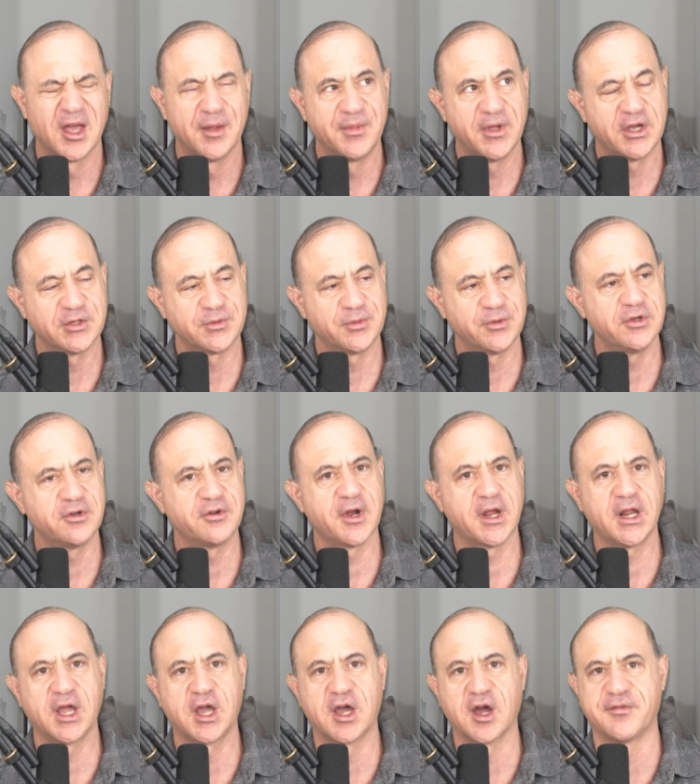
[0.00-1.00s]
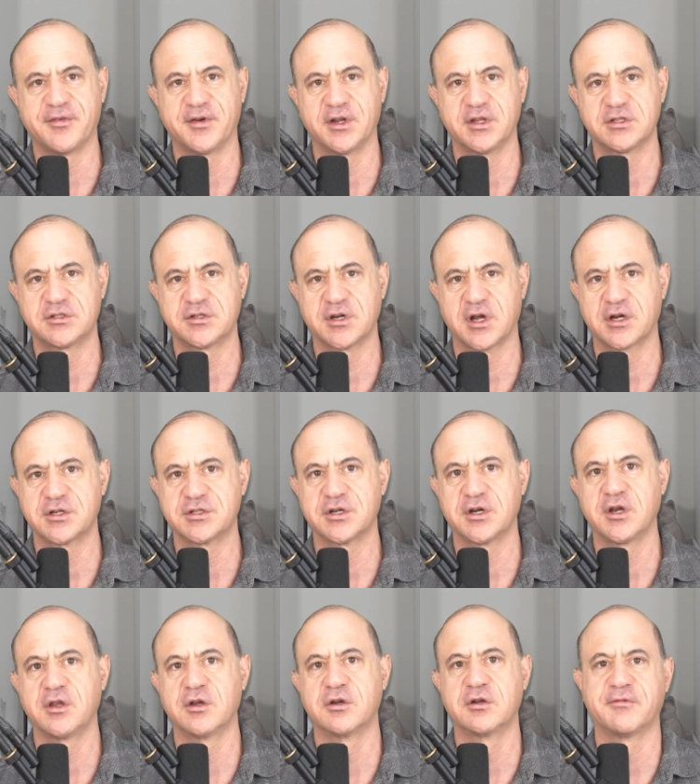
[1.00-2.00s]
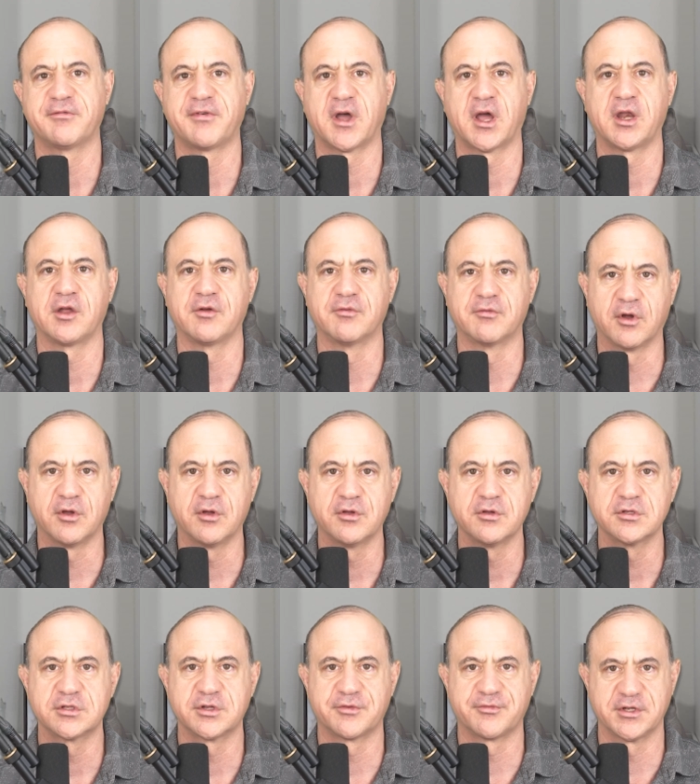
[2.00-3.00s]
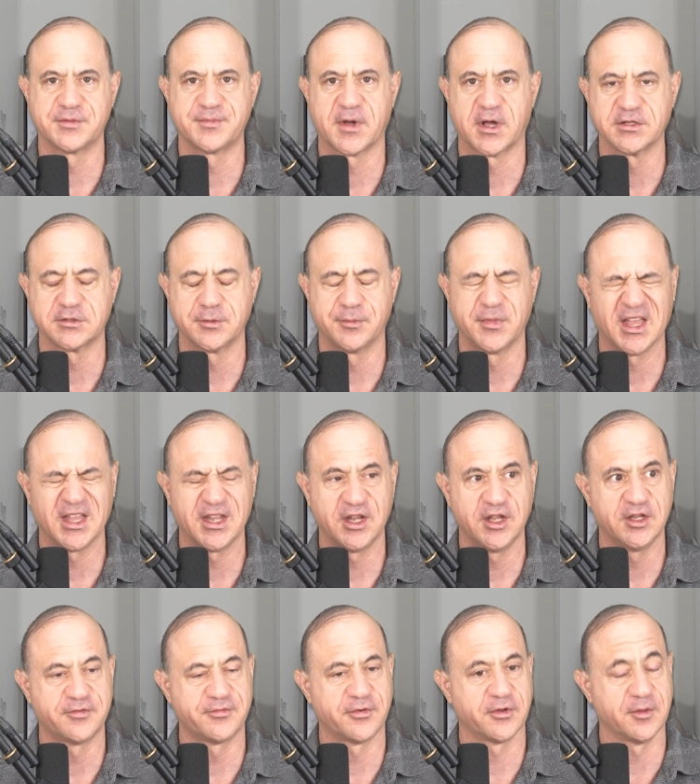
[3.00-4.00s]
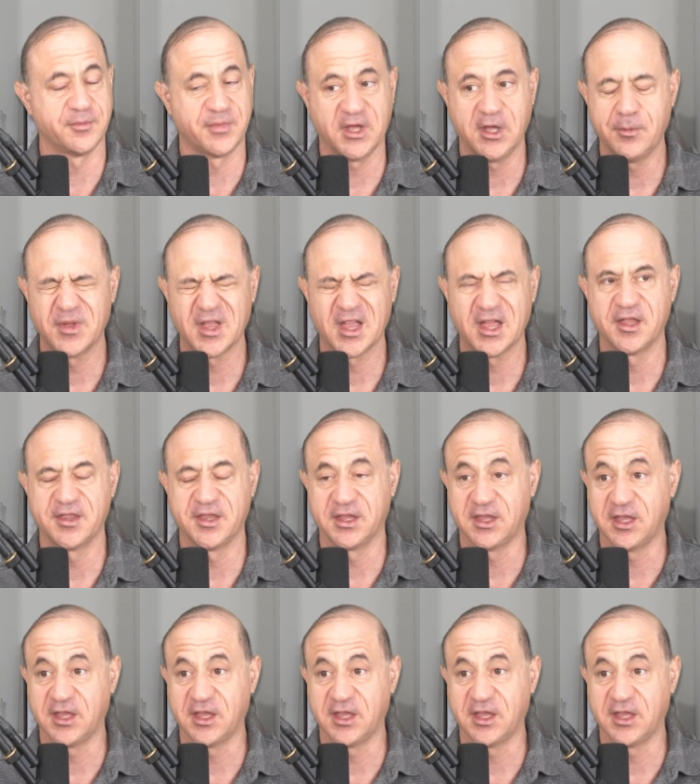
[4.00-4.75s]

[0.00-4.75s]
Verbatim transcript: because when you create a governance structure, you're defining roles and responsibilities for the people, the